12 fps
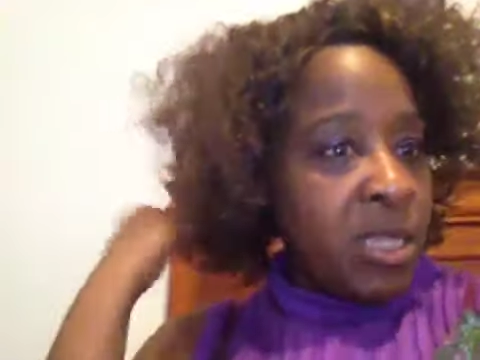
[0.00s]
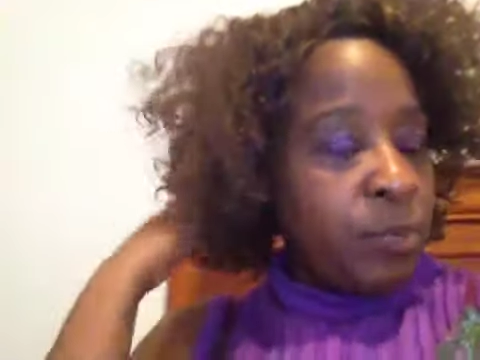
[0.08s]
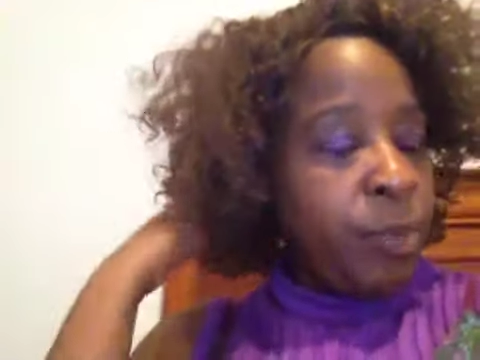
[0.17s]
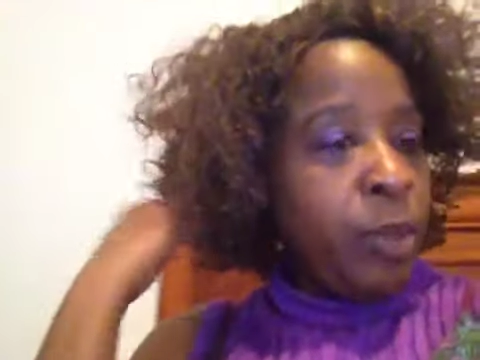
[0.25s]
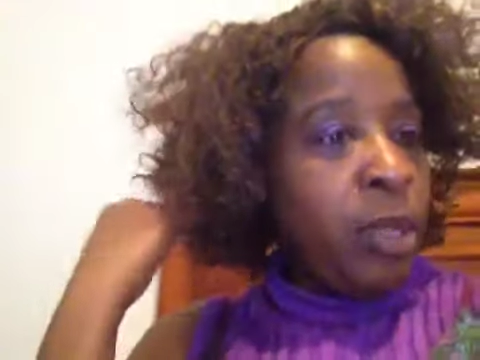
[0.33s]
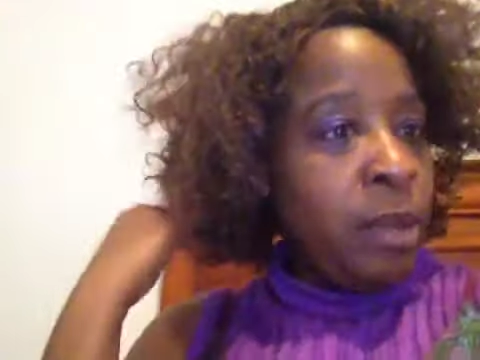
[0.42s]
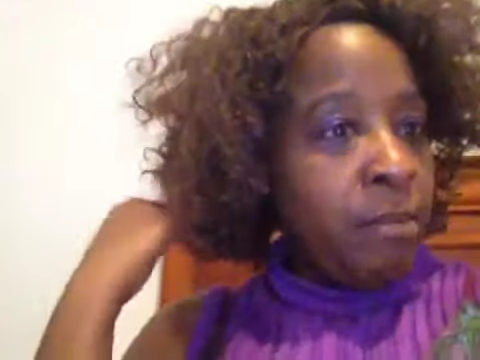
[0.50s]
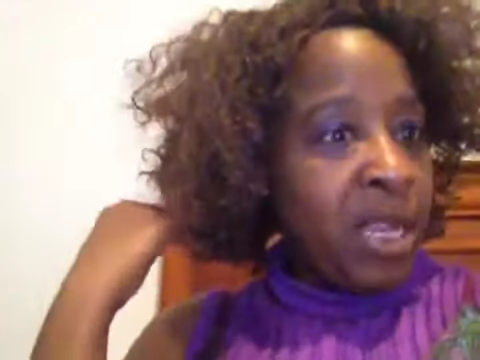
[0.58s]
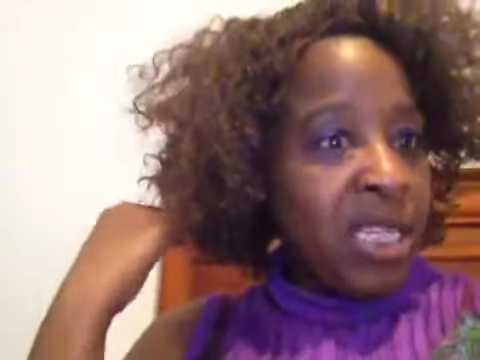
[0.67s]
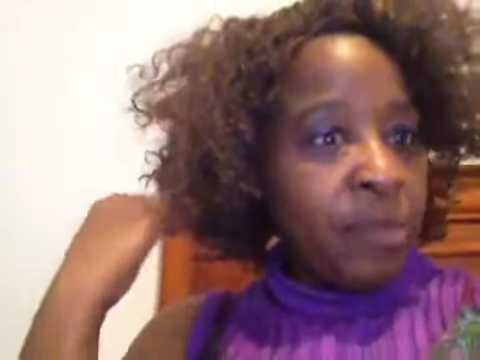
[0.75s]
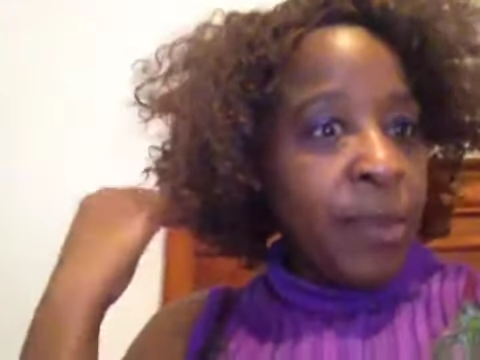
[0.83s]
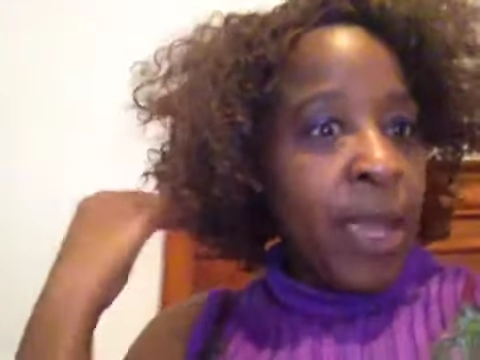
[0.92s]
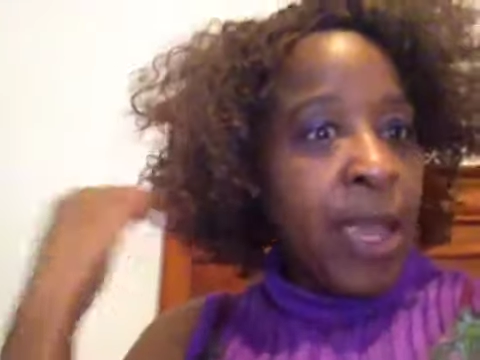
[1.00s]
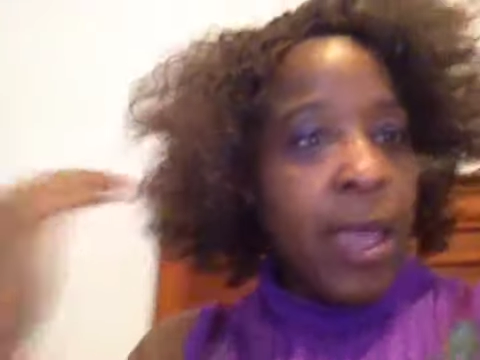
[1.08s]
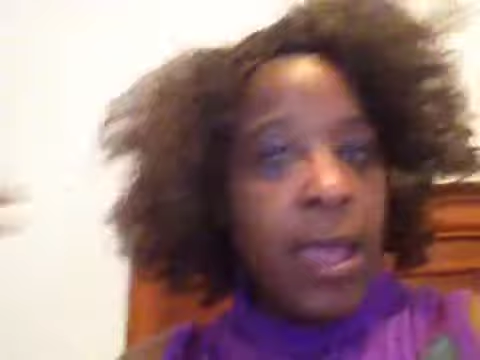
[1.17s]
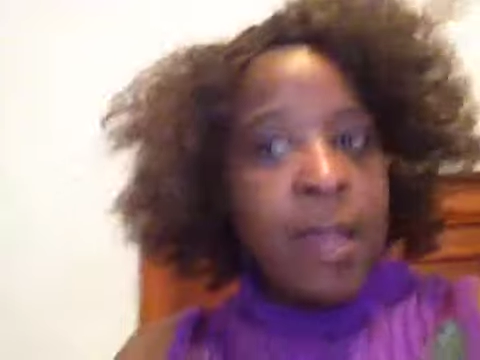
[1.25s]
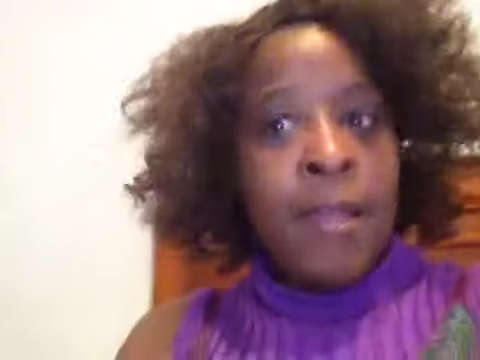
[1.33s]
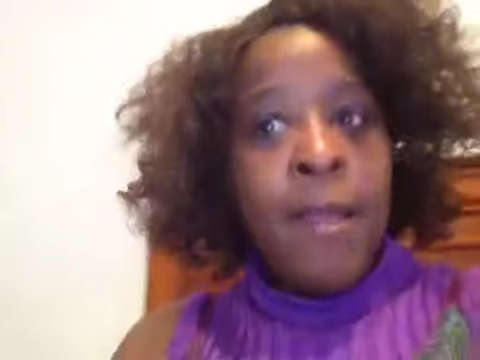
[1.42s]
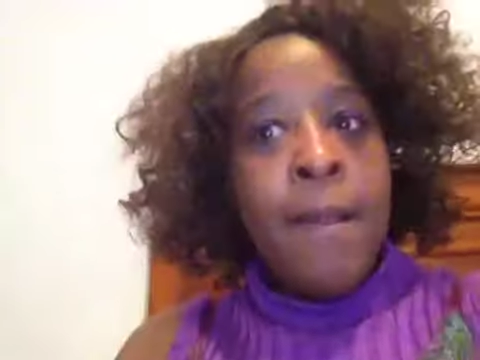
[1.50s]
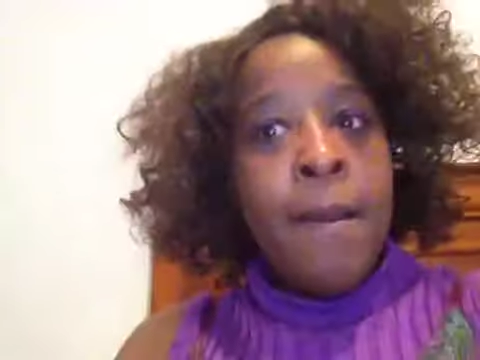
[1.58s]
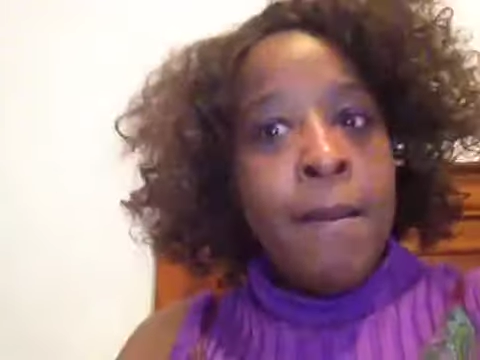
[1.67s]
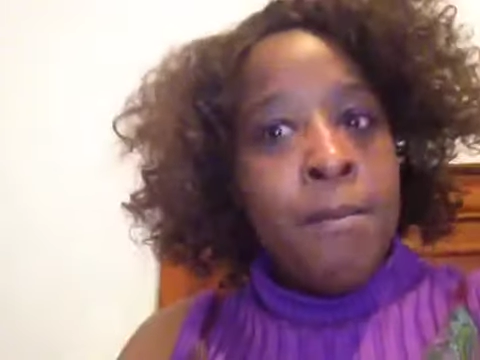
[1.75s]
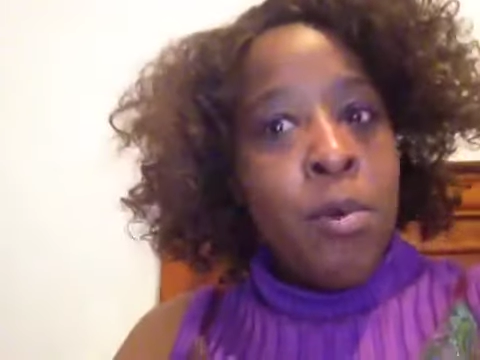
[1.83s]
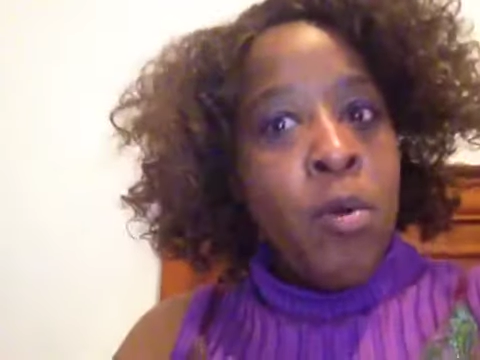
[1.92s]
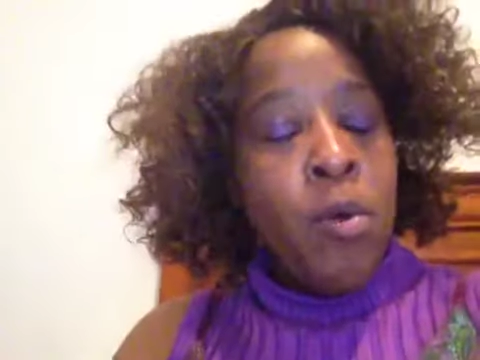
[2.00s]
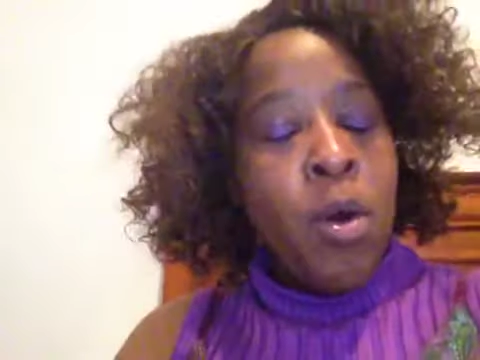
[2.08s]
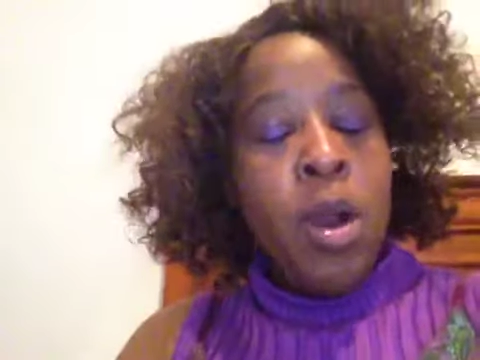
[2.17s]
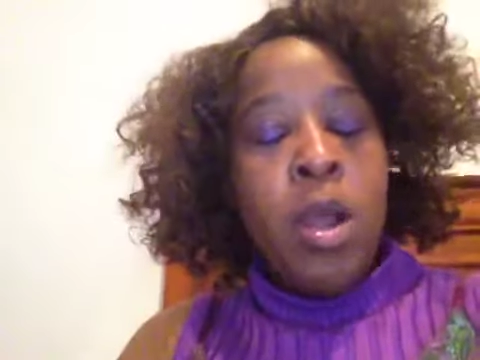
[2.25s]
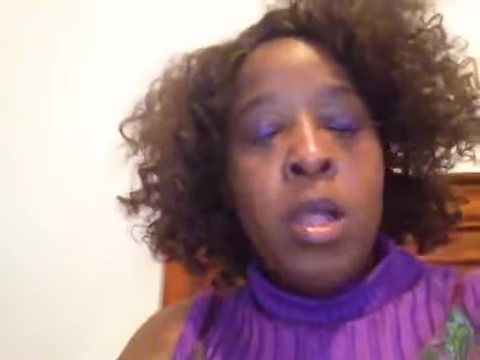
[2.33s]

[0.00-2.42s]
it's pulling my spine more.